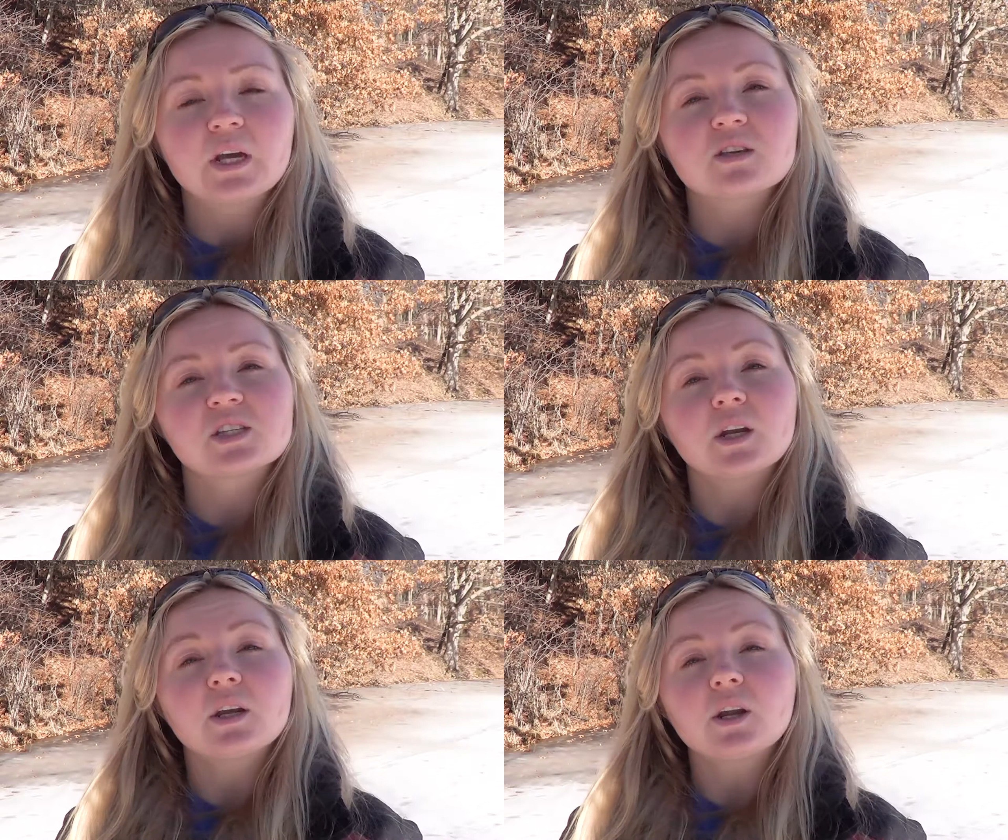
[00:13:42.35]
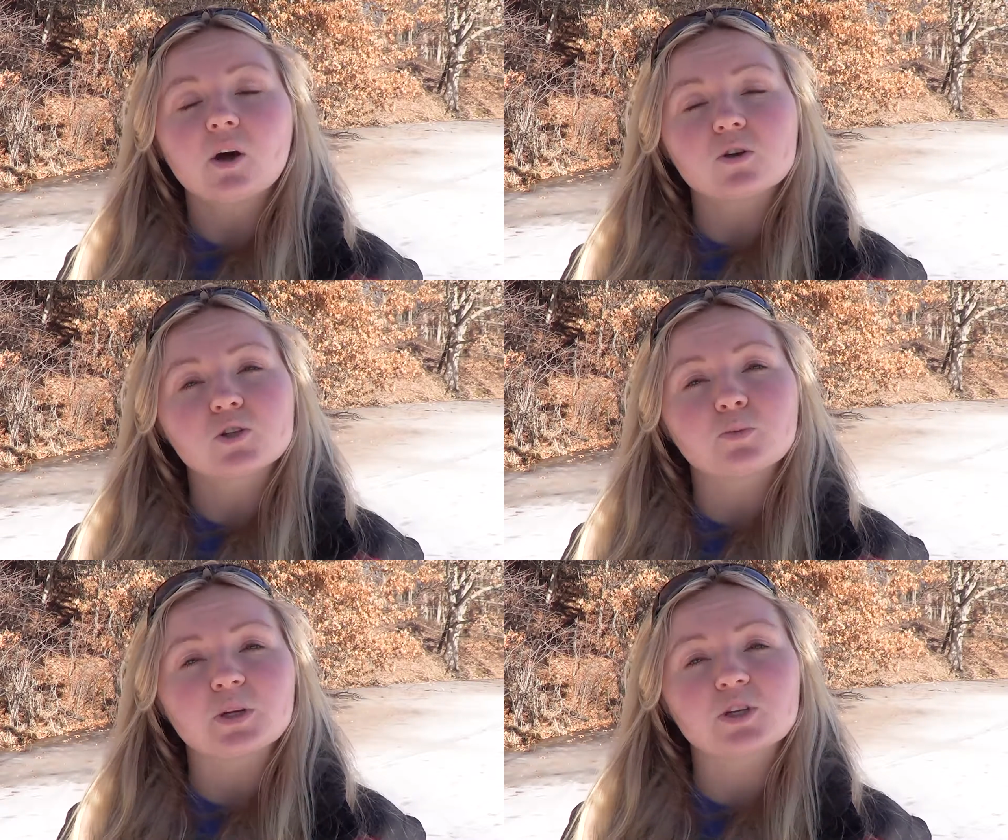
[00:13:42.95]
The sun can
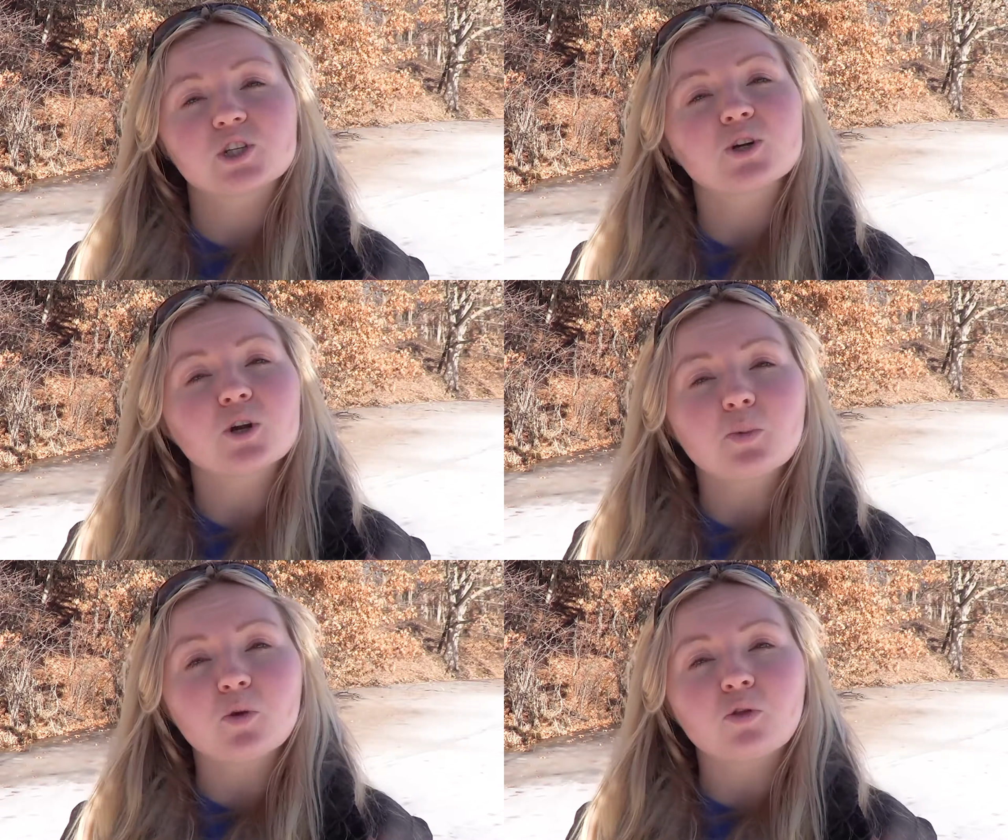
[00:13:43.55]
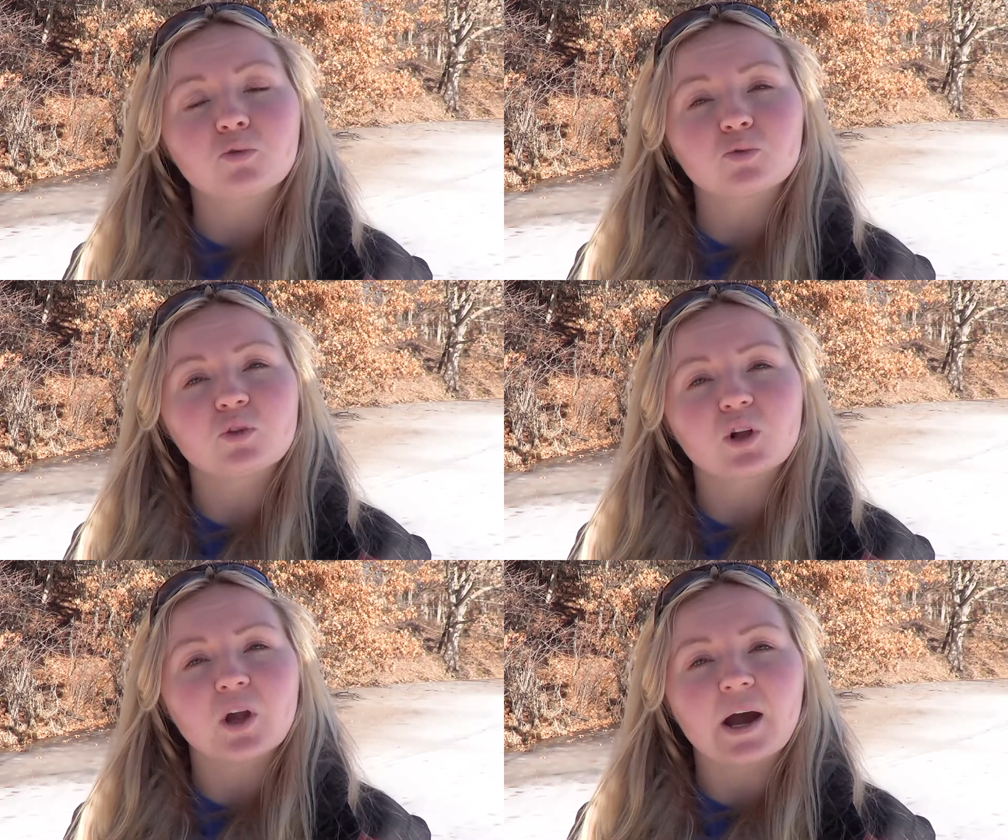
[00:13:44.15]
also be discernible through
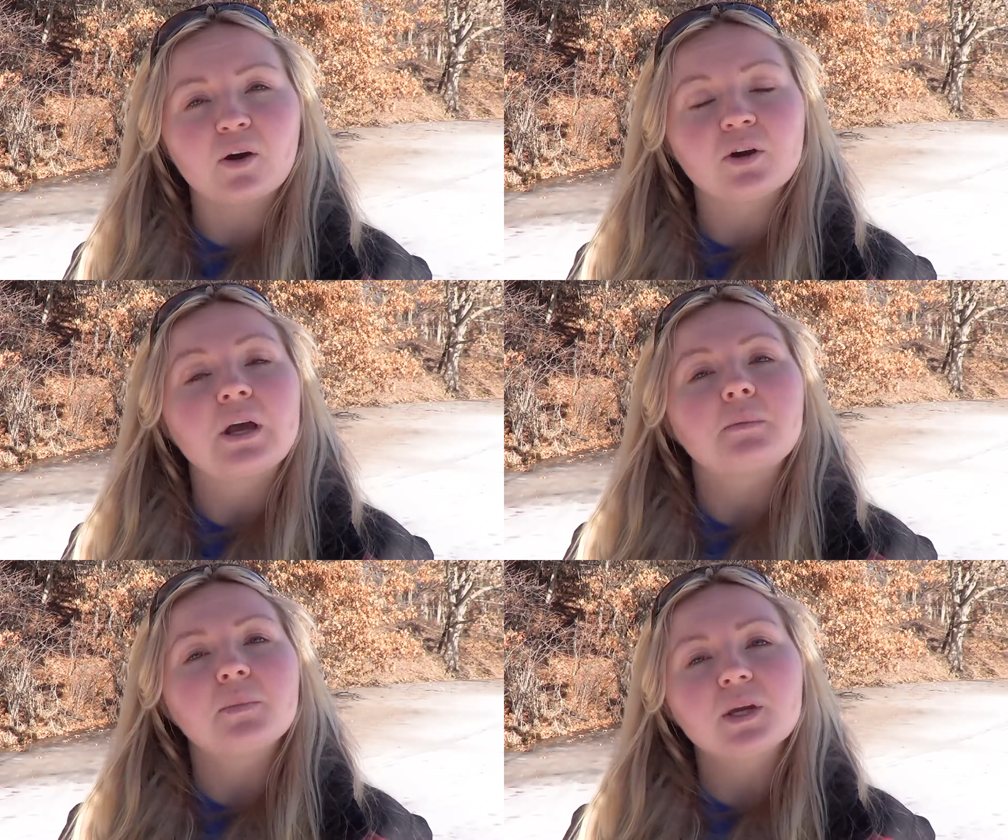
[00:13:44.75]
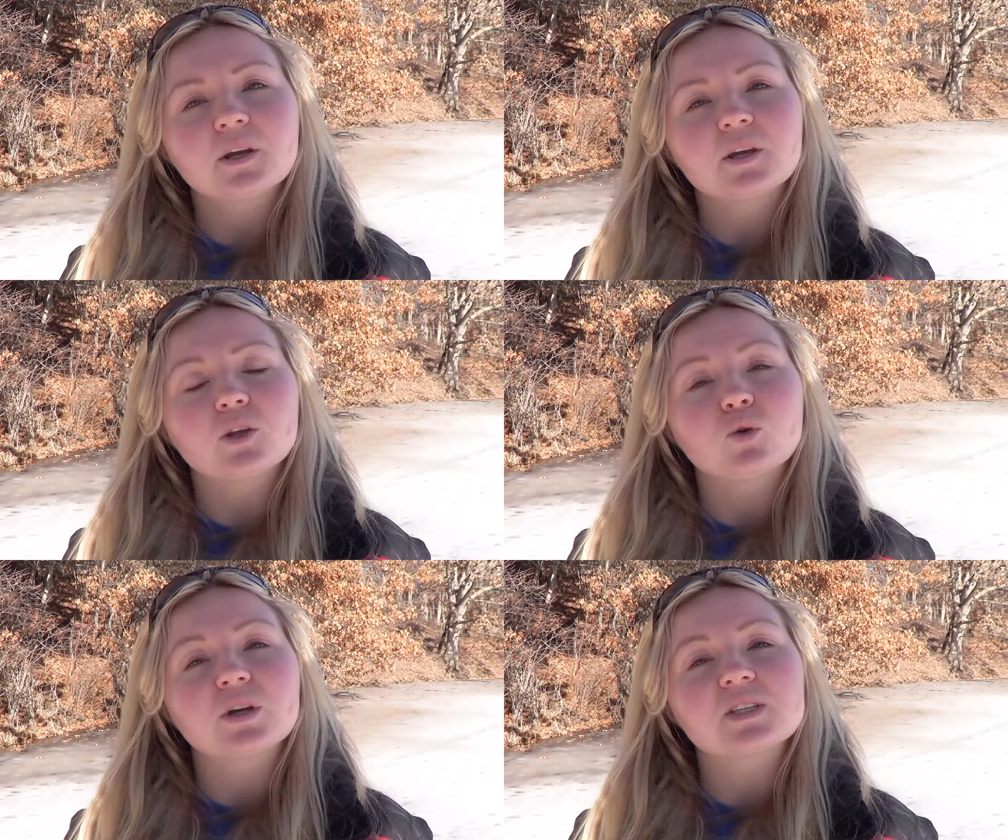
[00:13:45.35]
the cloud,
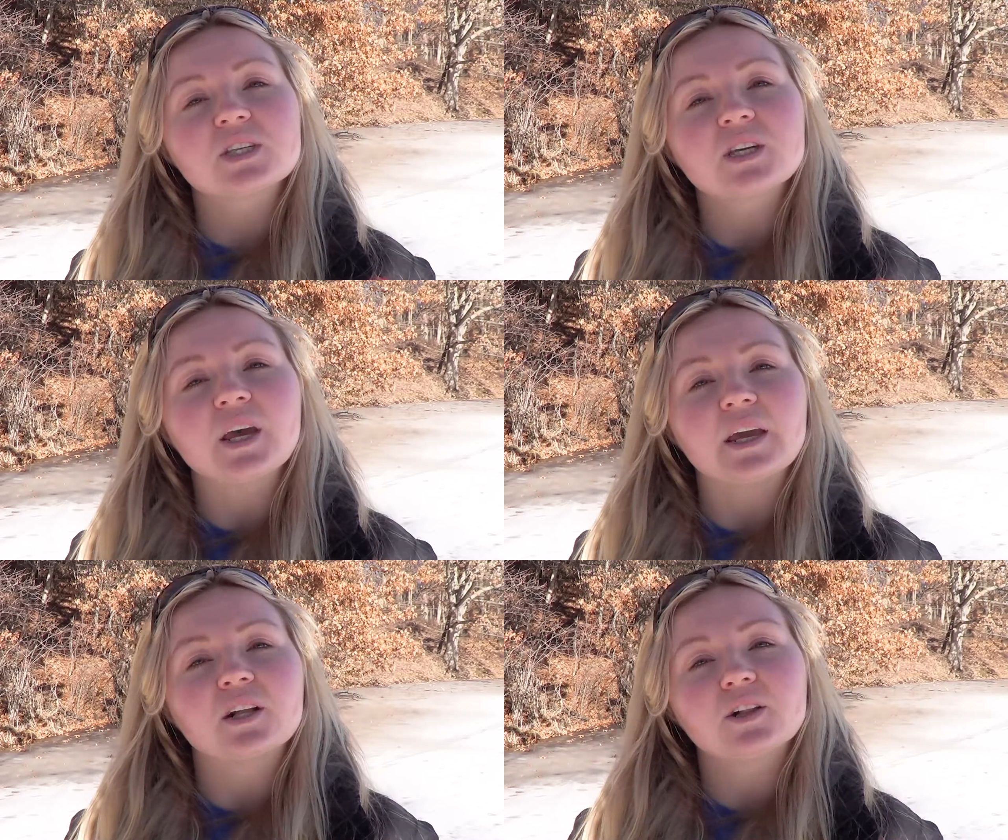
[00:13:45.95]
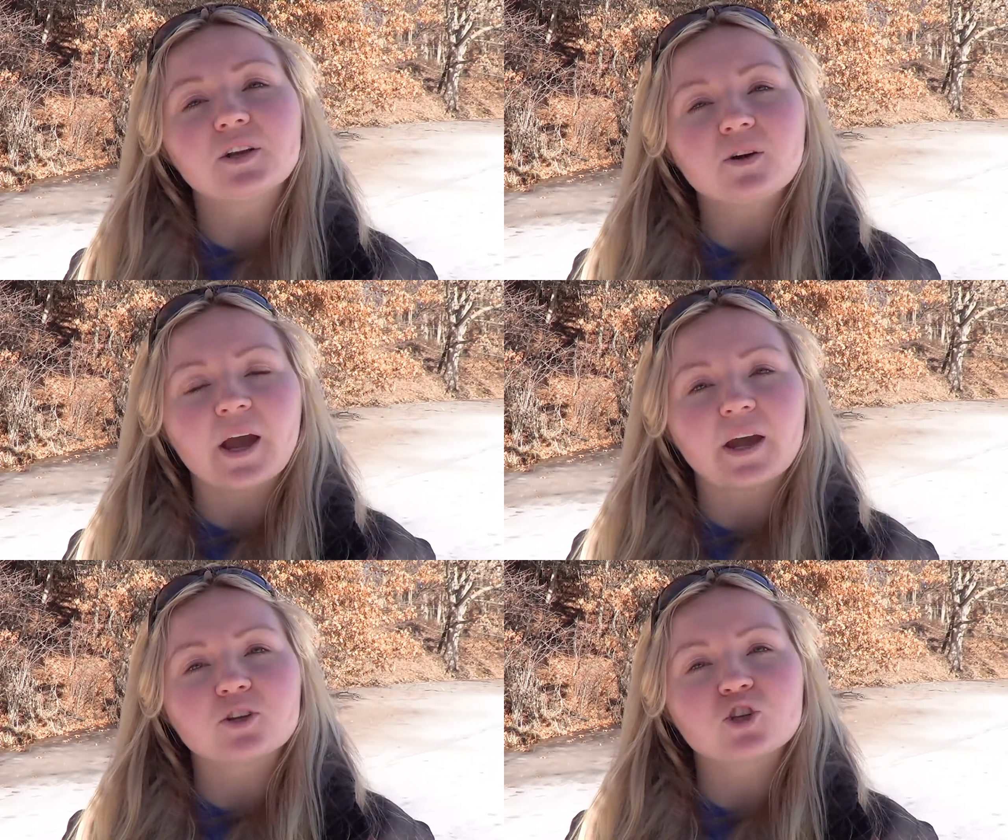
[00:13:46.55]
meaning you can see a clear
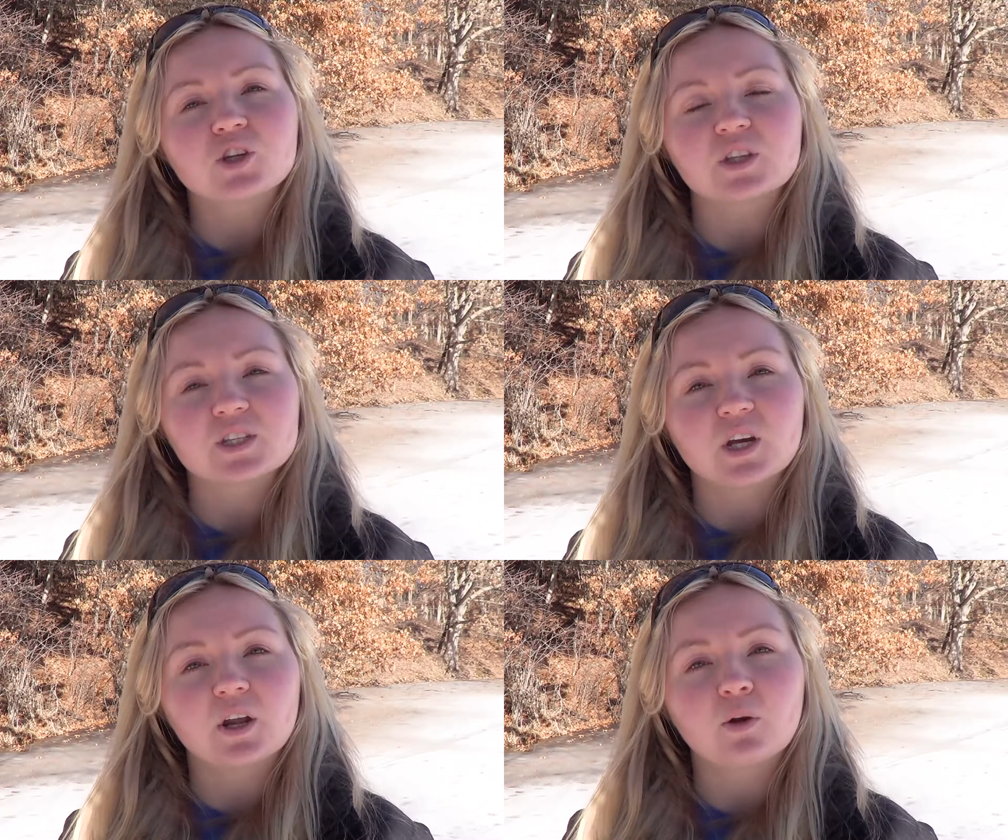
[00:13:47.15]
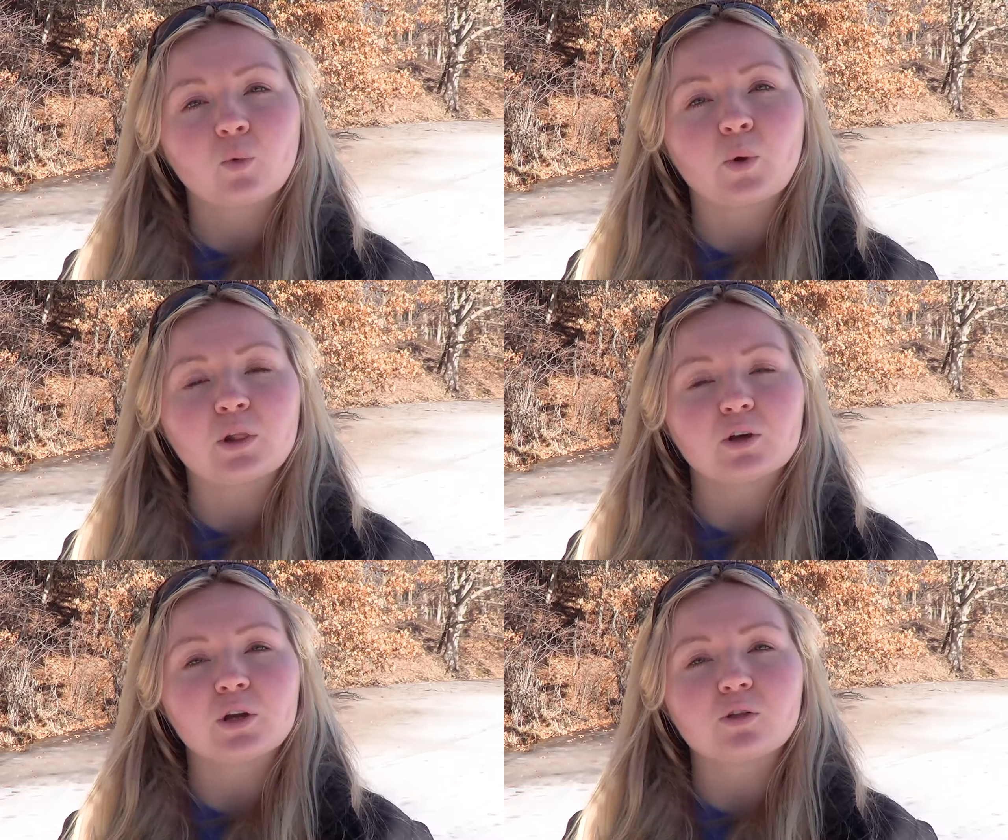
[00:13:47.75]
edge to the sun
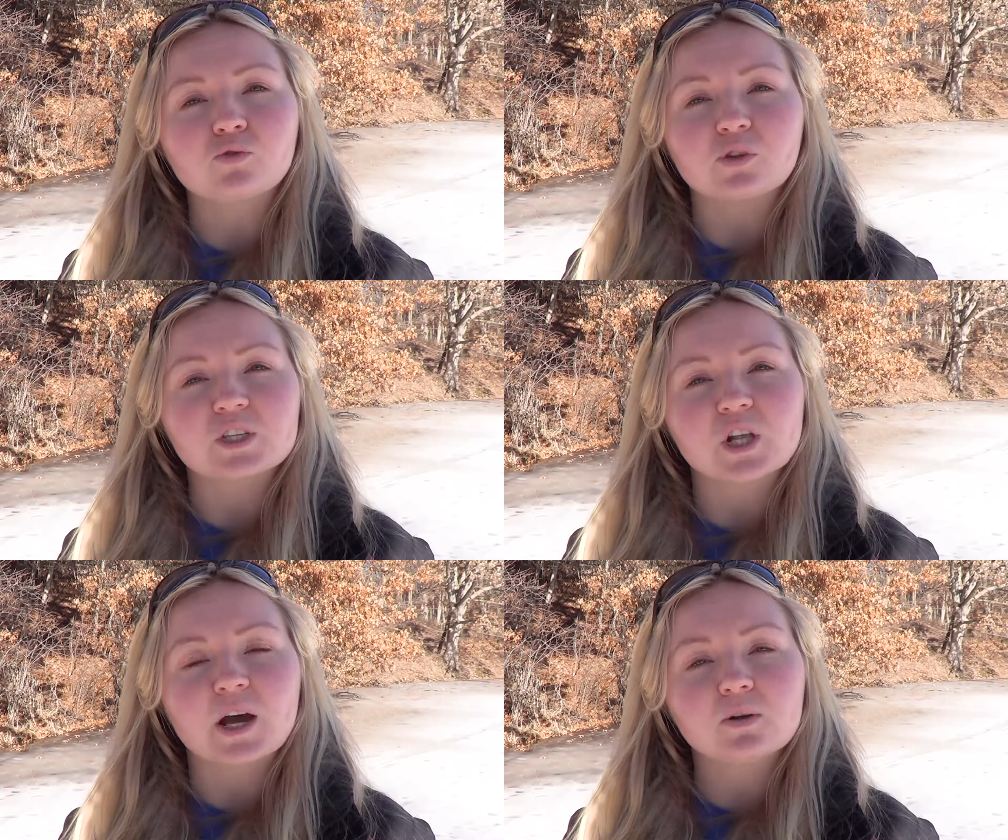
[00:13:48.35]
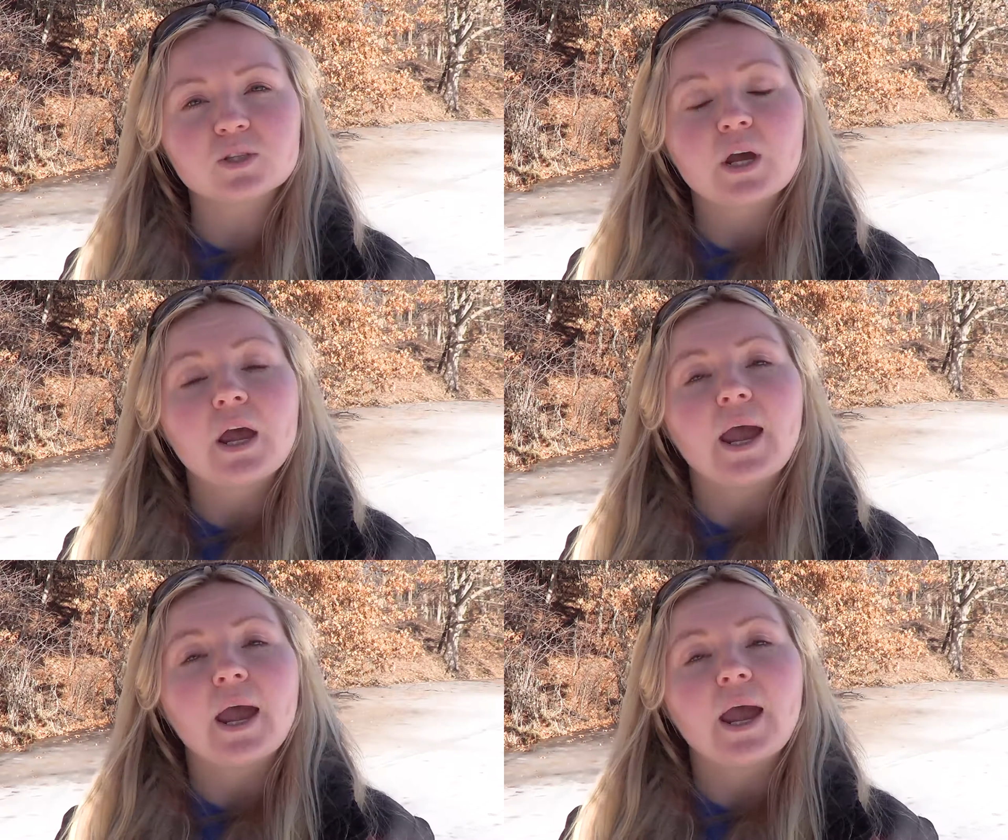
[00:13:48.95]
when looking through these clouds,